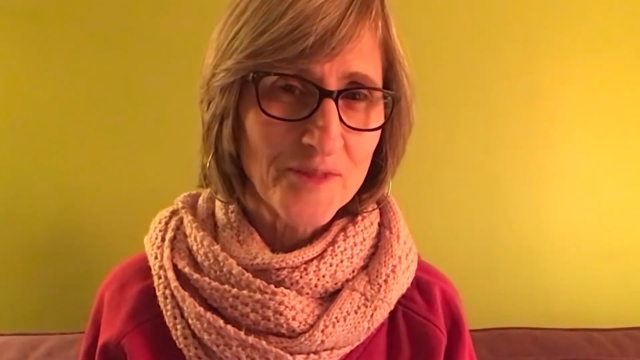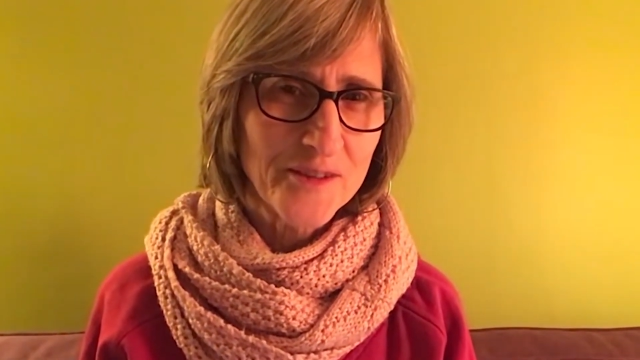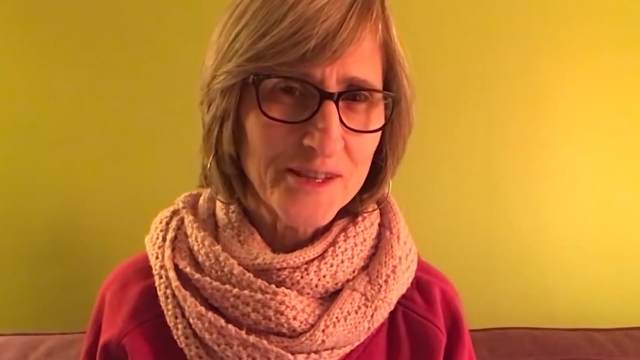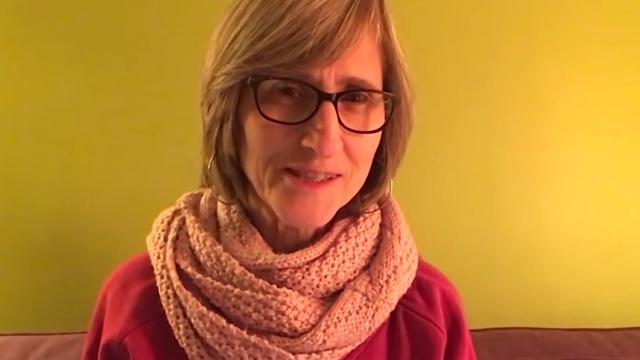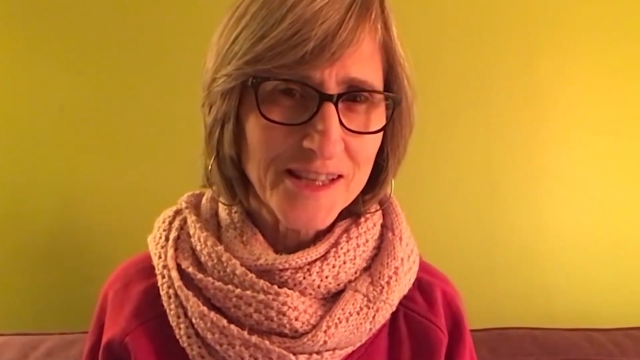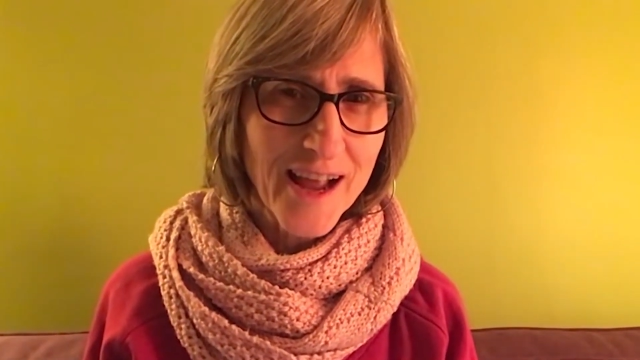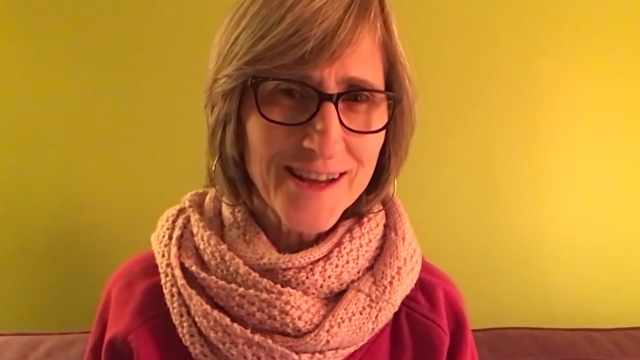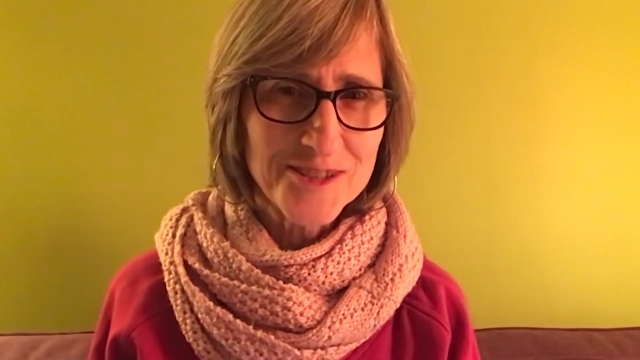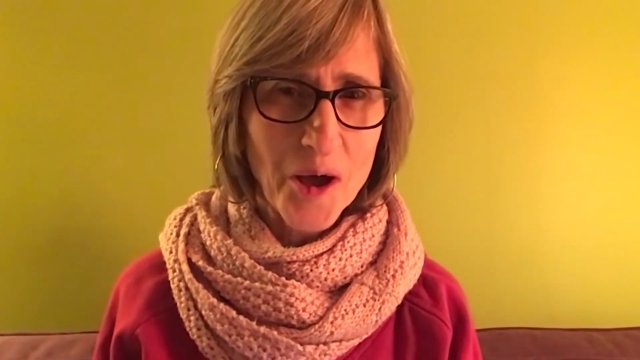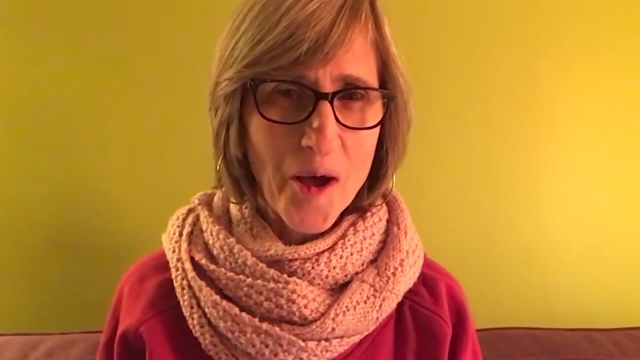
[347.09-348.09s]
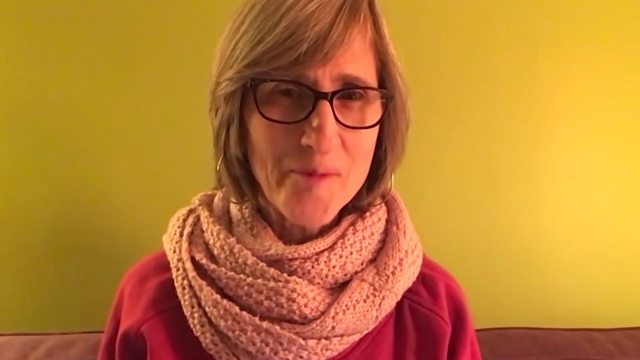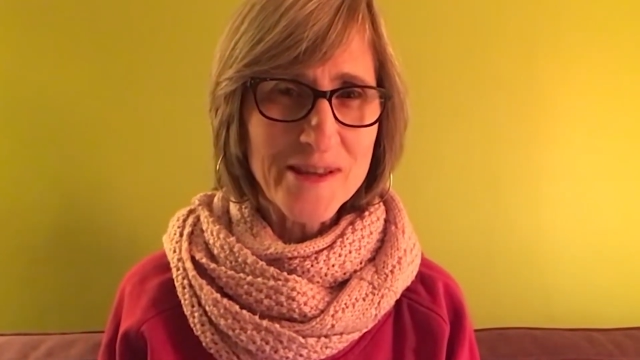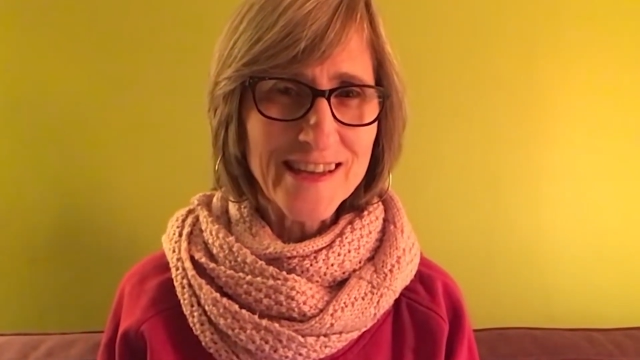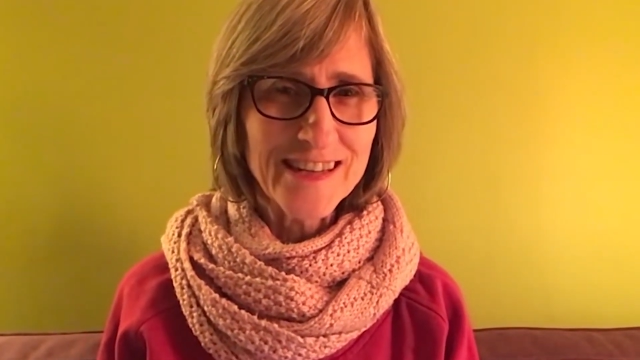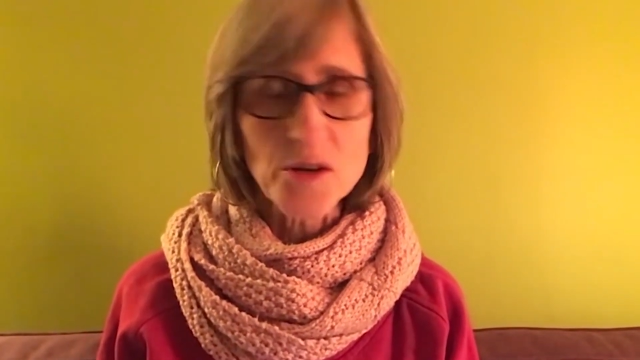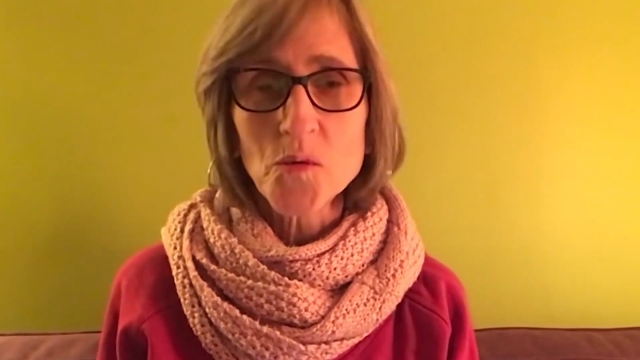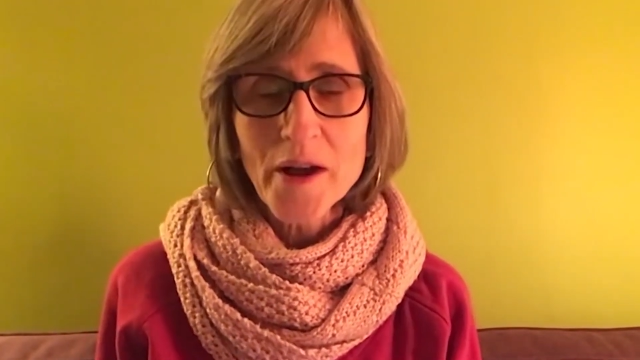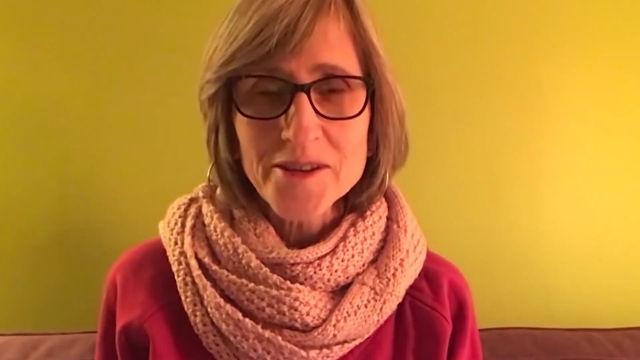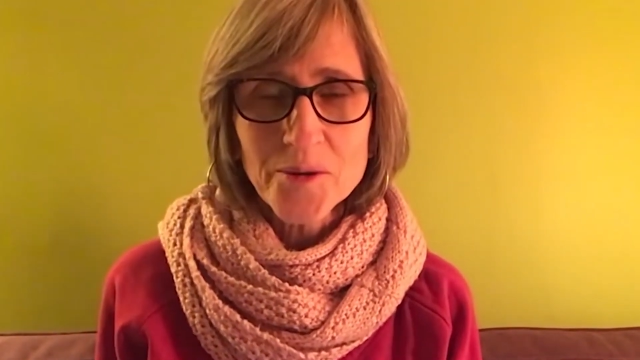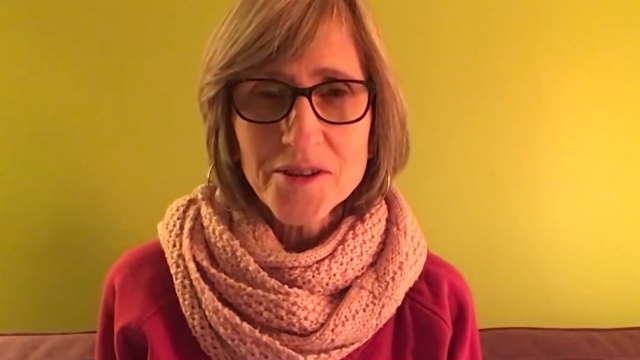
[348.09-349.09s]
this guy, Tommy In It, who
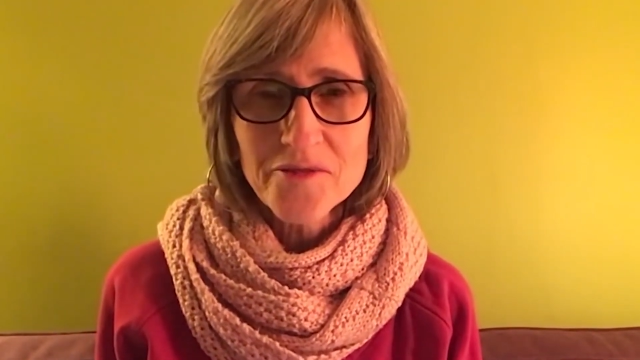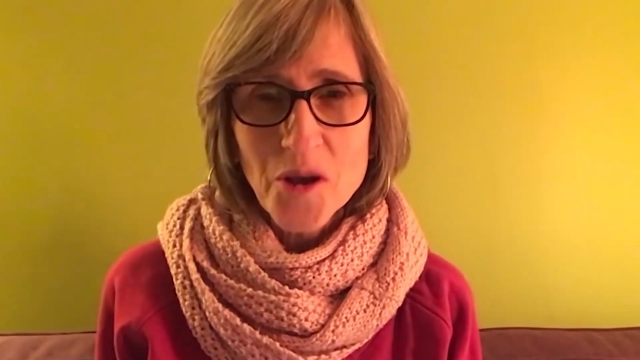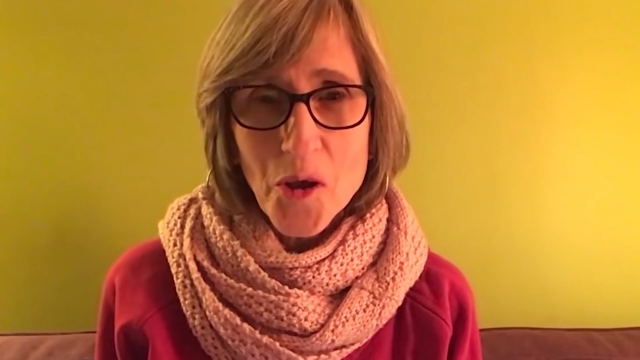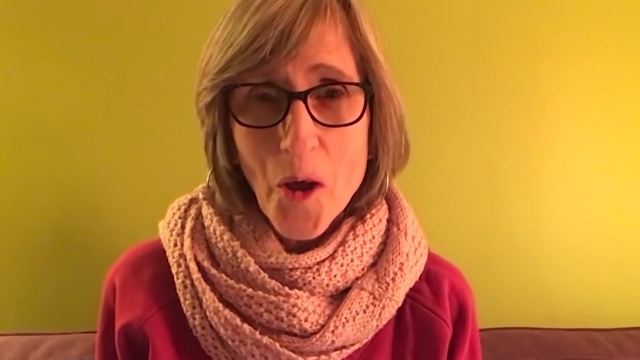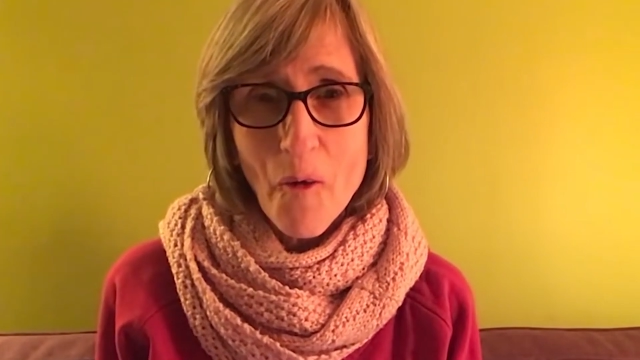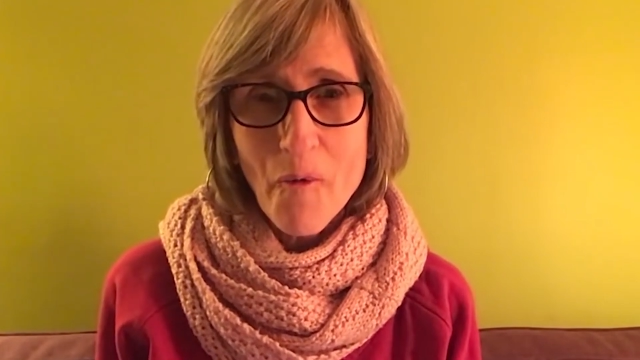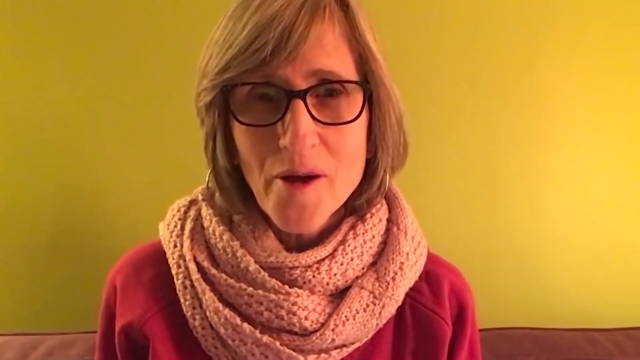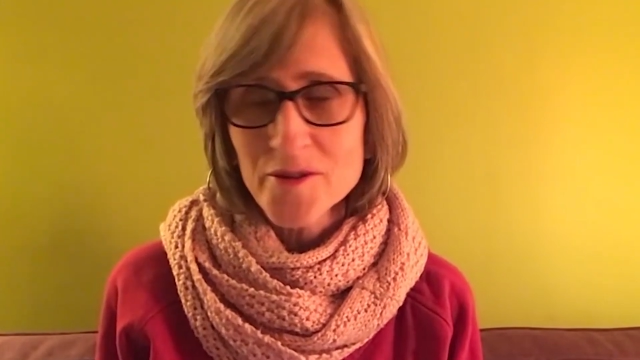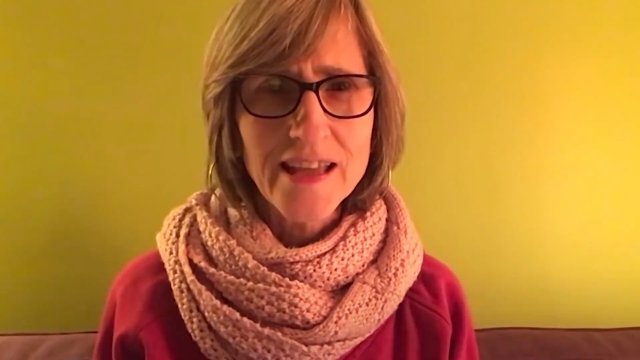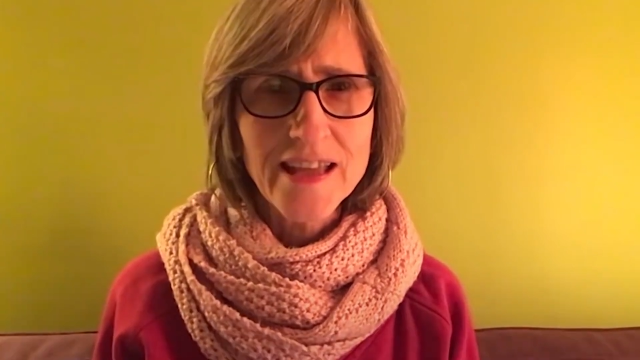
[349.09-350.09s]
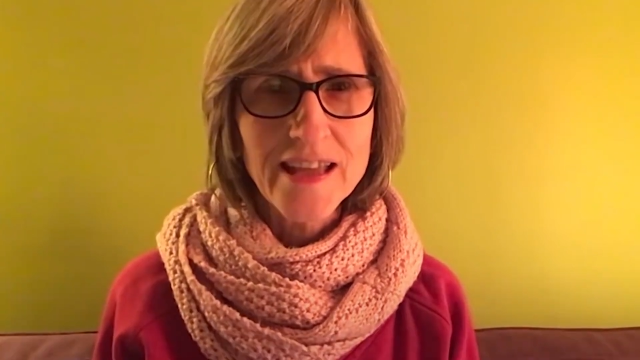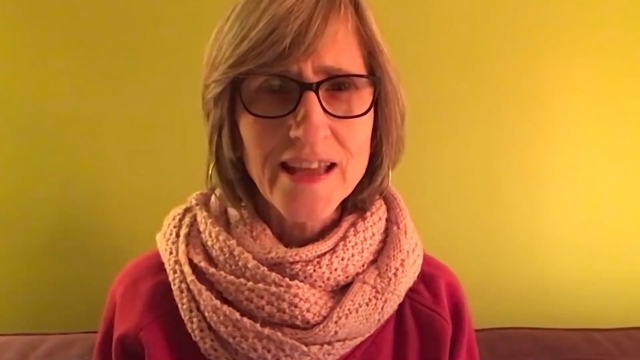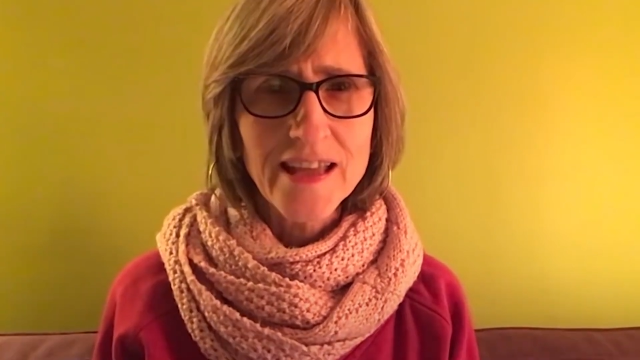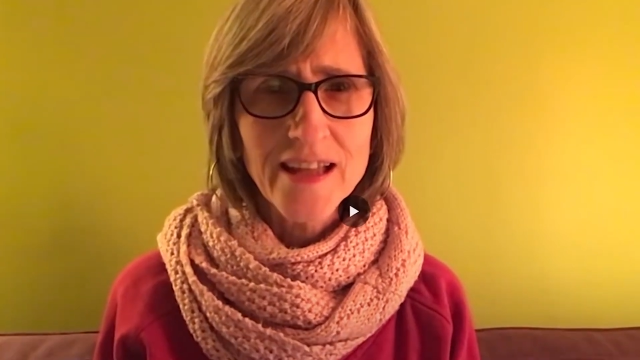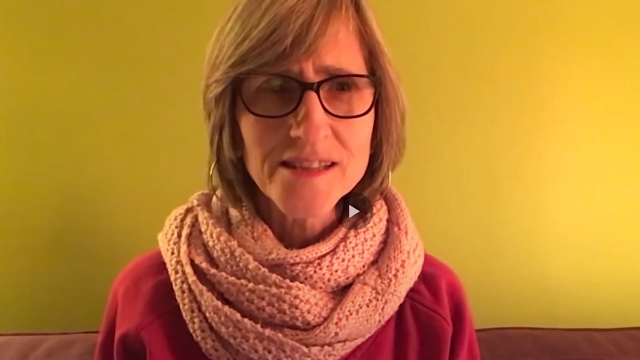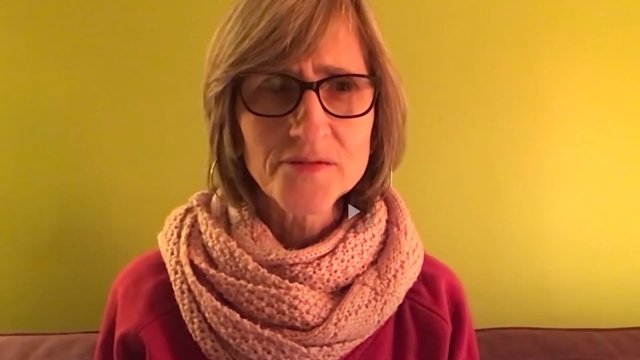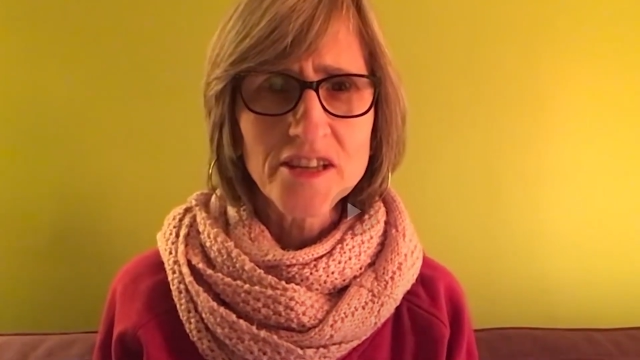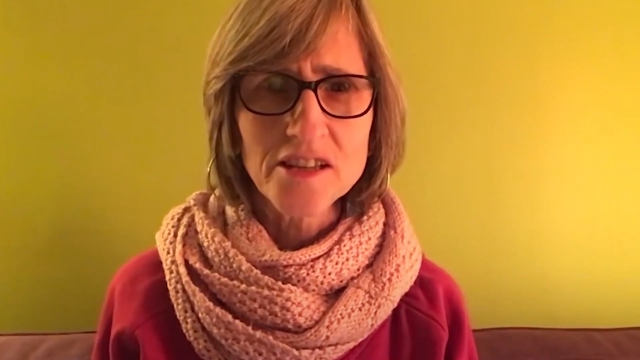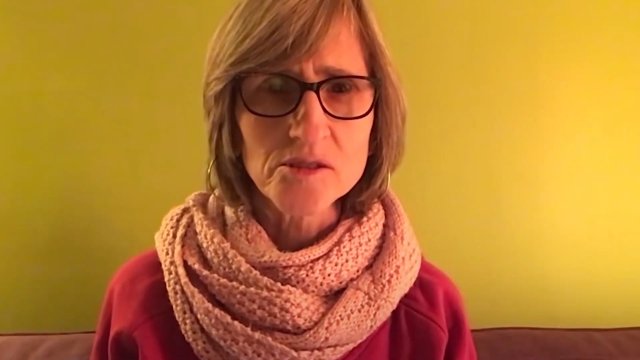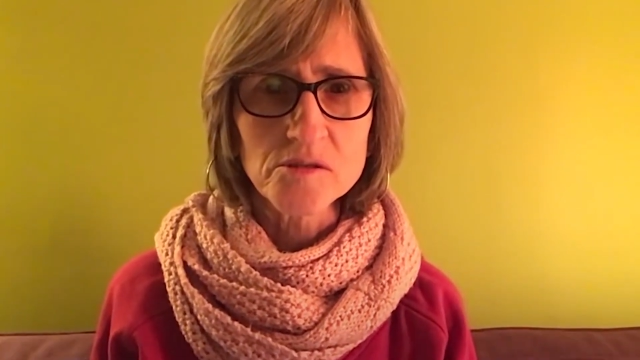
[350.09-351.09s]
I don't even know, hates vegans or
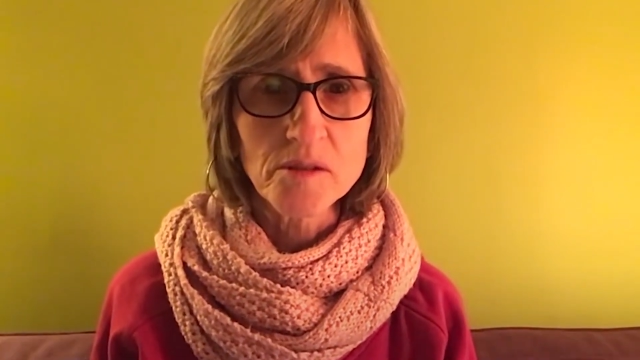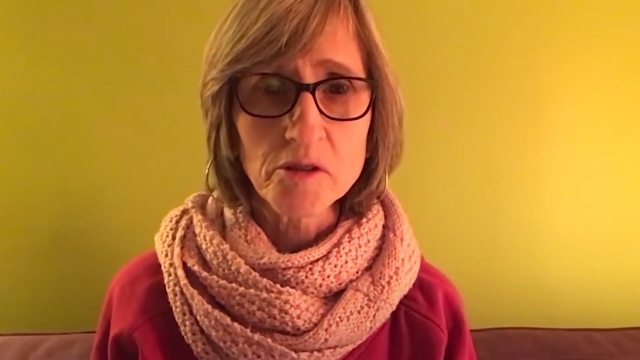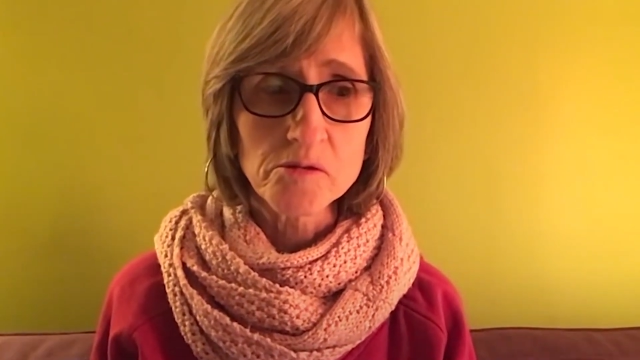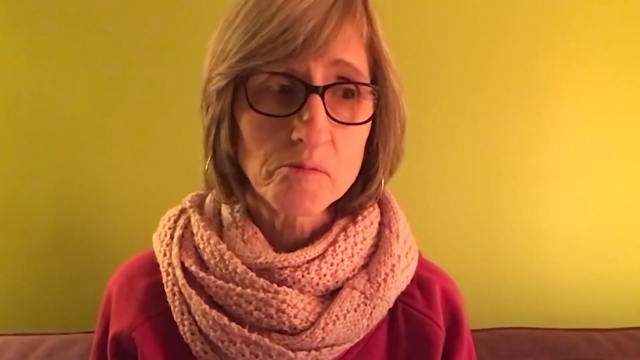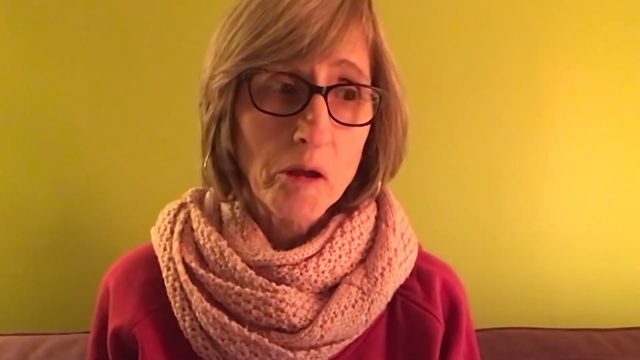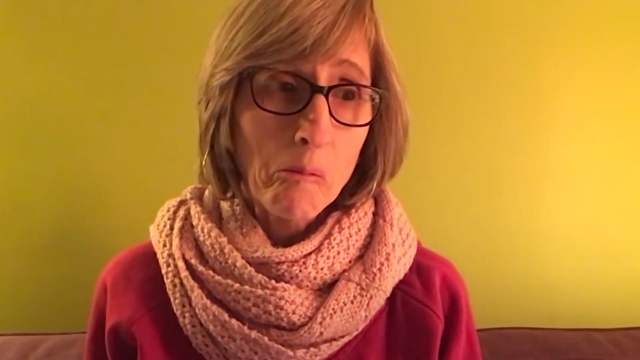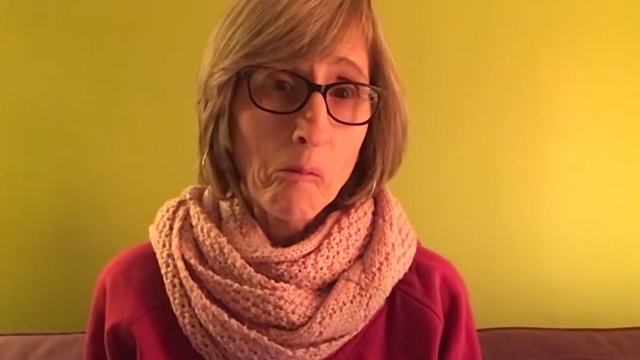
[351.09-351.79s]
something. So I'm like, okay.